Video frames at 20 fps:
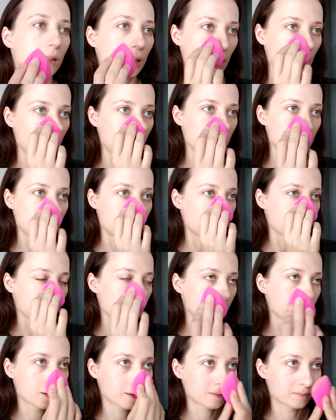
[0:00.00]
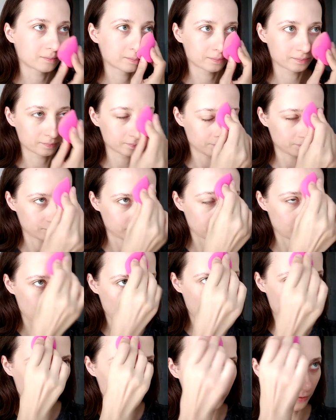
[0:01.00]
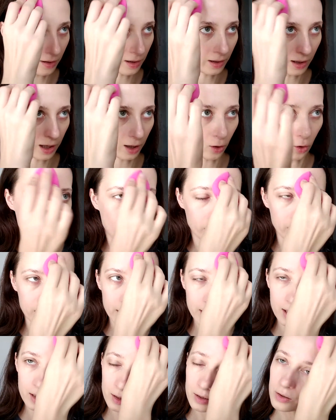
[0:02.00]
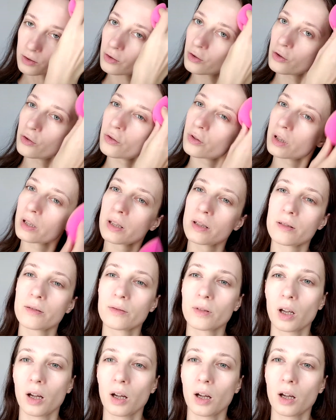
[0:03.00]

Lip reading: and it doesn't get very oily during